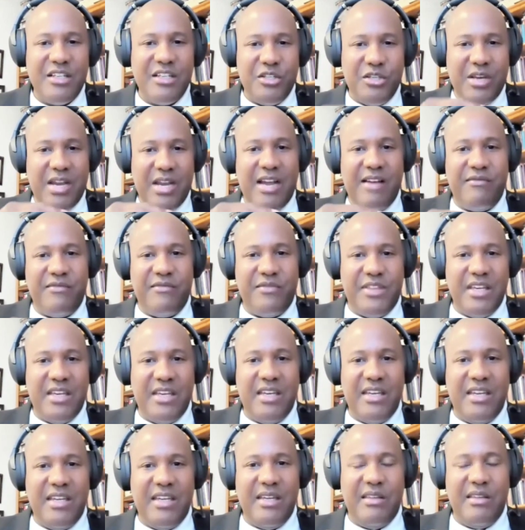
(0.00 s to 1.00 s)
you have
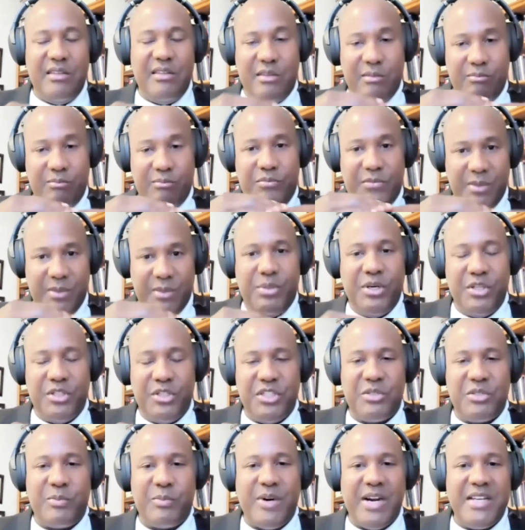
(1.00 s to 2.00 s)
the
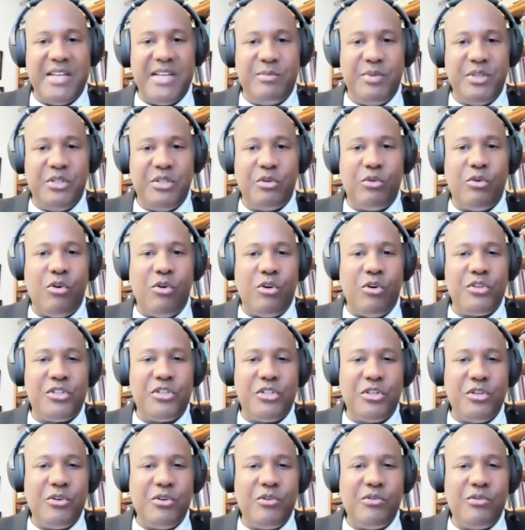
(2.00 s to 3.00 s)
purchase price, but you're
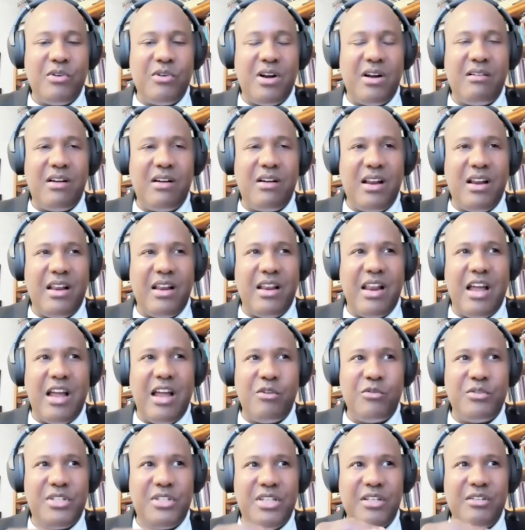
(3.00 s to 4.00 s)
also
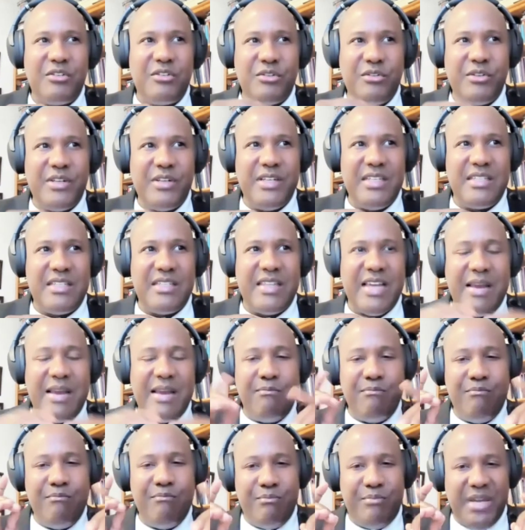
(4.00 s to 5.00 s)
allowed to increase
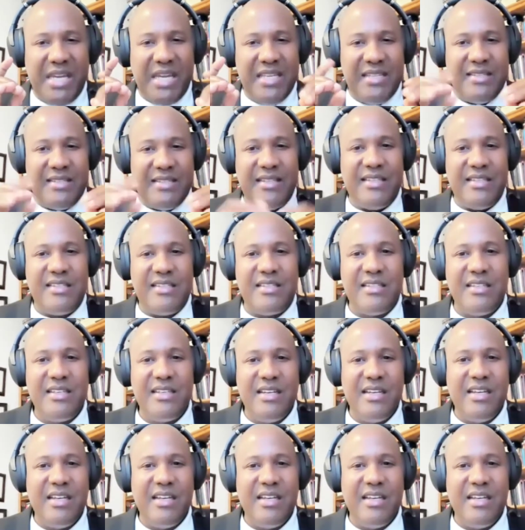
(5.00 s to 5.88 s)
that basis